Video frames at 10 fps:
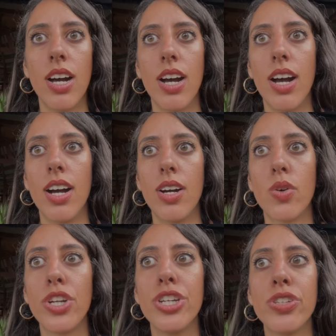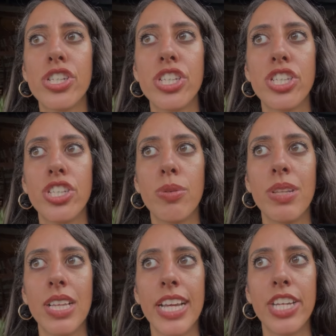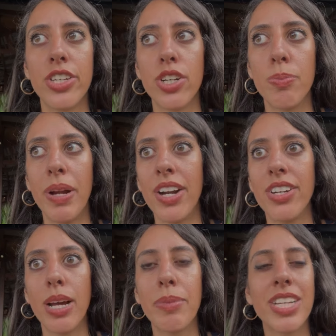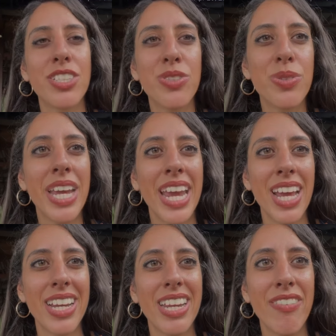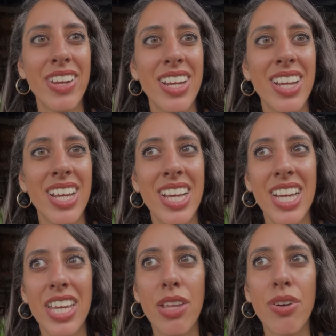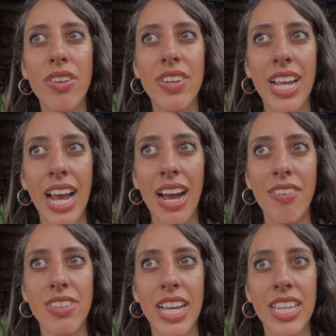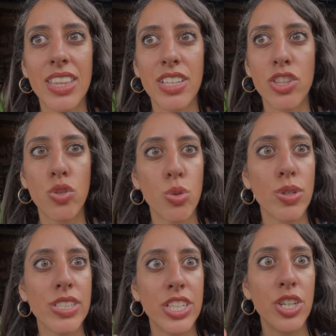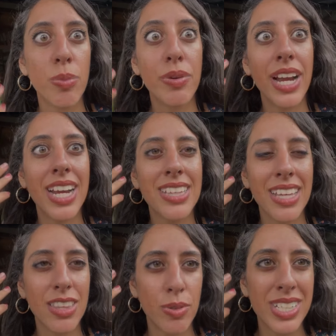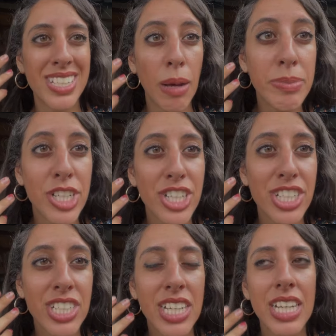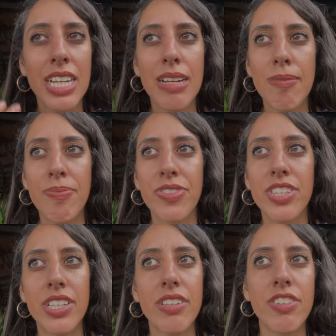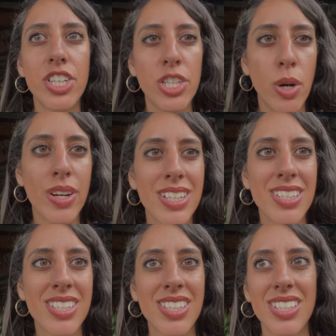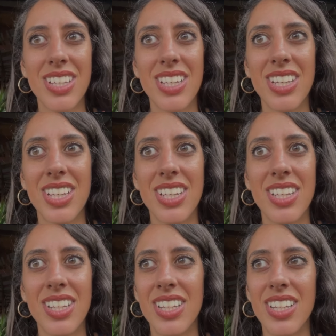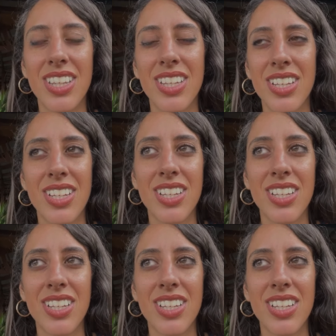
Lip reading: Or you just assume that, like, your paradigm, because you can't even, you don't even have, like, the tools in your brain, like, the receptors to even notice the